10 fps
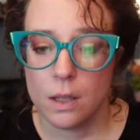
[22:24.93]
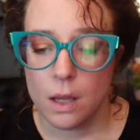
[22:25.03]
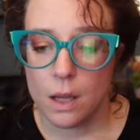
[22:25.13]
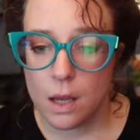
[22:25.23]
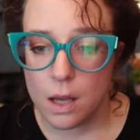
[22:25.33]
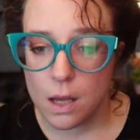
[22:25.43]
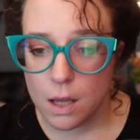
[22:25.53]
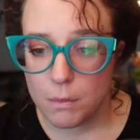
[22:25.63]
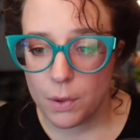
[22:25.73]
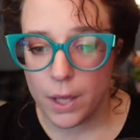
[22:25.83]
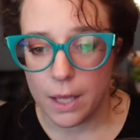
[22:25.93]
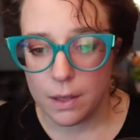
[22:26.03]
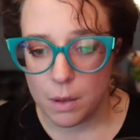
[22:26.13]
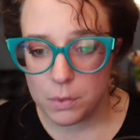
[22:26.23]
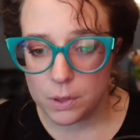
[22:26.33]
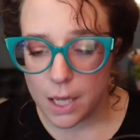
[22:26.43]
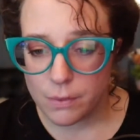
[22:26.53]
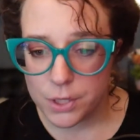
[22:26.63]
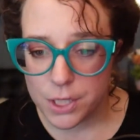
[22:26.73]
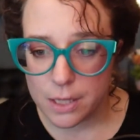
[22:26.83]
okay, I'm glad
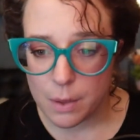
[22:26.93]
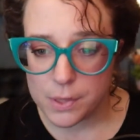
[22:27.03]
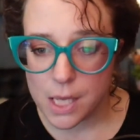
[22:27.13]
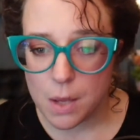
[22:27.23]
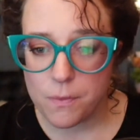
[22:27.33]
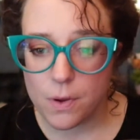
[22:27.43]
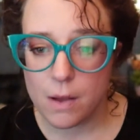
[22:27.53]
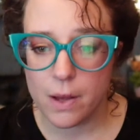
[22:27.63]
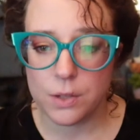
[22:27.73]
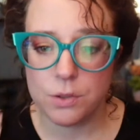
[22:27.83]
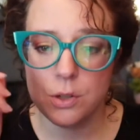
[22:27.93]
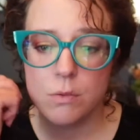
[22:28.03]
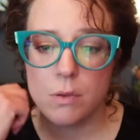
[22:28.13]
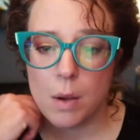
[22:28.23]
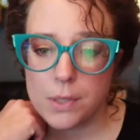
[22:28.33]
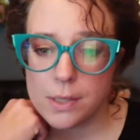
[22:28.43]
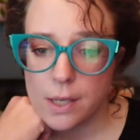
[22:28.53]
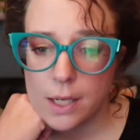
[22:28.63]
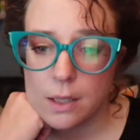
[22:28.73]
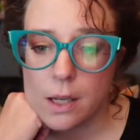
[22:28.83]
Rashida that was helpful. I've had 2 web
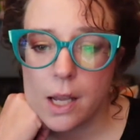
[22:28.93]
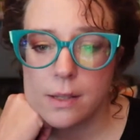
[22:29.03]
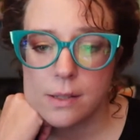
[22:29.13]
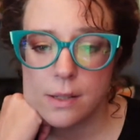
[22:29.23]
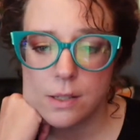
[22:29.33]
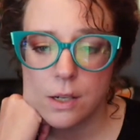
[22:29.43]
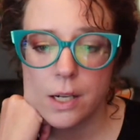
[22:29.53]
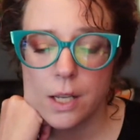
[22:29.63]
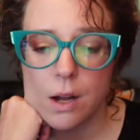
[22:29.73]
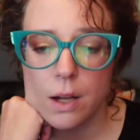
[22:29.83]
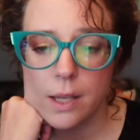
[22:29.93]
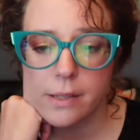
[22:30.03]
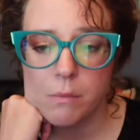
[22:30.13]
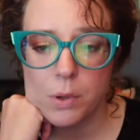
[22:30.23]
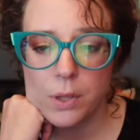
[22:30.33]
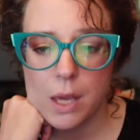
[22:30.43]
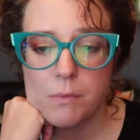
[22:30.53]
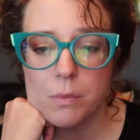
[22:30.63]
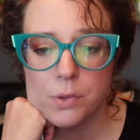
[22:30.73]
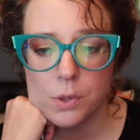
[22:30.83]
design clients since starting in August and both came
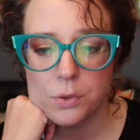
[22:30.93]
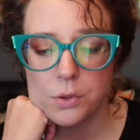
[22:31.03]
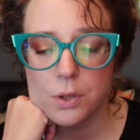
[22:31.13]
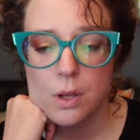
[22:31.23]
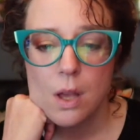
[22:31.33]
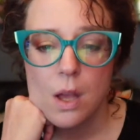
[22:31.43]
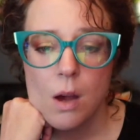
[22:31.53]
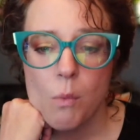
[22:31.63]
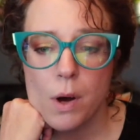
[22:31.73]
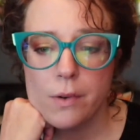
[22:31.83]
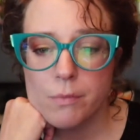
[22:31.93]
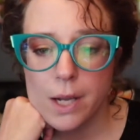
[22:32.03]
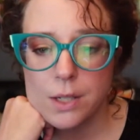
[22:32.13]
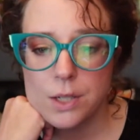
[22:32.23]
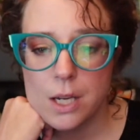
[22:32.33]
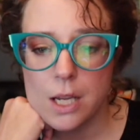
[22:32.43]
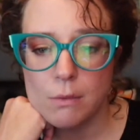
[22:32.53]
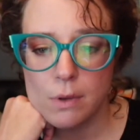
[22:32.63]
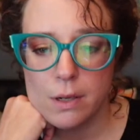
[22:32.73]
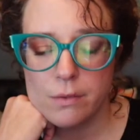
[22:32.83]
from social. One from IG and
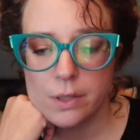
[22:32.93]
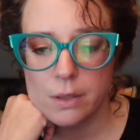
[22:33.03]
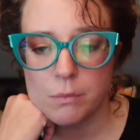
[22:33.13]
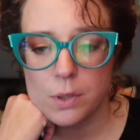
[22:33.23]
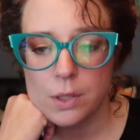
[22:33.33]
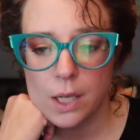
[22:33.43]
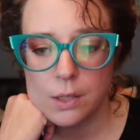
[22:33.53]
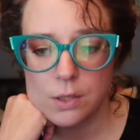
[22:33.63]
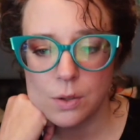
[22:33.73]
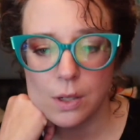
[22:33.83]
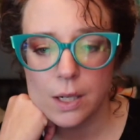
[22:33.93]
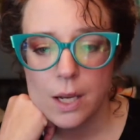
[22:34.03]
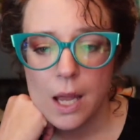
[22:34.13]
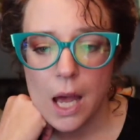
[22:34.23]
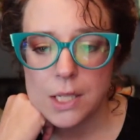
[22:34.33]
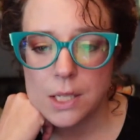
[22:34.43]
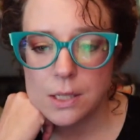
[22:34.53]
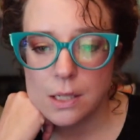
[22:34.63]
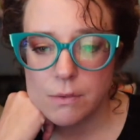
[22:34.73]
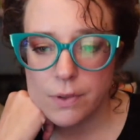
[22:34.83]
one from Nextdoor. I just
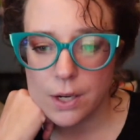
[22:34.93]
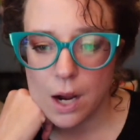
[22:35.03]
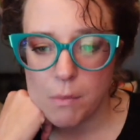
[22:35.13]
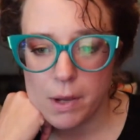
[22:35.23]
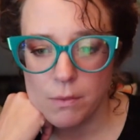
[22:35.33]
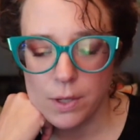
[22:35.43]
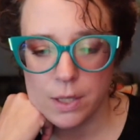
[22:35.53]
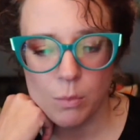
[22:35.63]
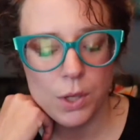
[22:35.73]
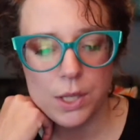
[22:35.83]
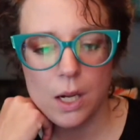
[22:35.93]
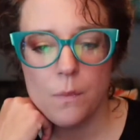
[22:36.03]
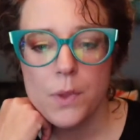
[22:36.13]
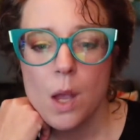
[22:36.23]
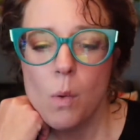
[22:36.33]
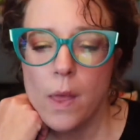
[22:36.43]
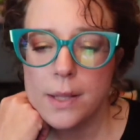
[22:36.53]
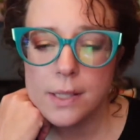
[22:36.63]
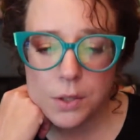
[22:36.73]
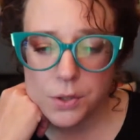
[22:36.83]
need to figure out my rhythm with it. Well,
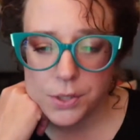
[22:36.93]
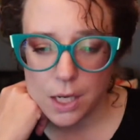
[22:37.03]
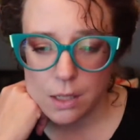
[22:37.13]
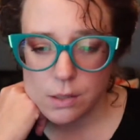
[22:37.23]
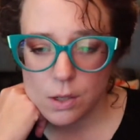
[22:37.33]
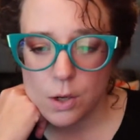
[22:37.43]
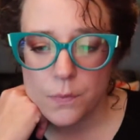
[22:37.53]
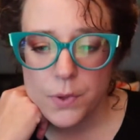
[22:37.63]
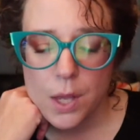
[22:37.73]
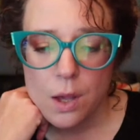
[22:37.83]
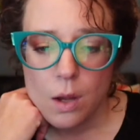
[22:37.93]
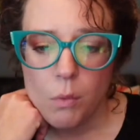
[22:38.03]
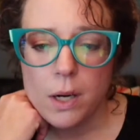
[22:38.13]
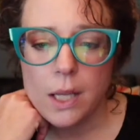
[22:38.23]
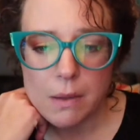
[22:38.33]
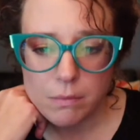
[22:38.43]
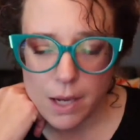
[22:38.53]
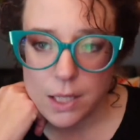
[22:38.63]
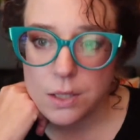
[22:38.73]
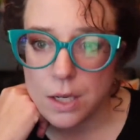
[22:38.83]
that's interesting. So one came from
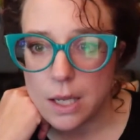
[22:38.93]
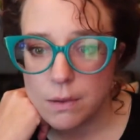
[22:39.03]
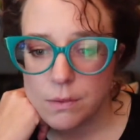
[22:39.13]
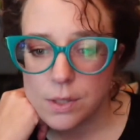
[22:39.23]
IG,